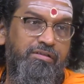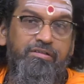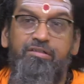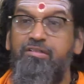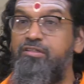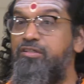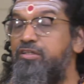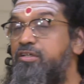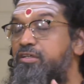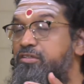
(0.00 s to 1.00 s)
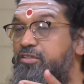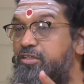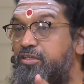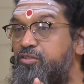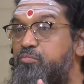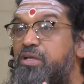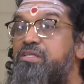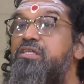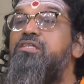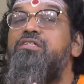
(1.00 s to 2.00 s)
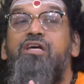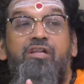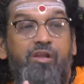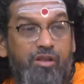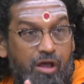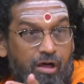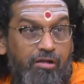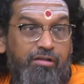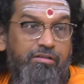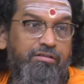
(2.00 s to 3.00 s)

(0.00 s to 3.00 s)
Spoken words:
She is my sister-in-law.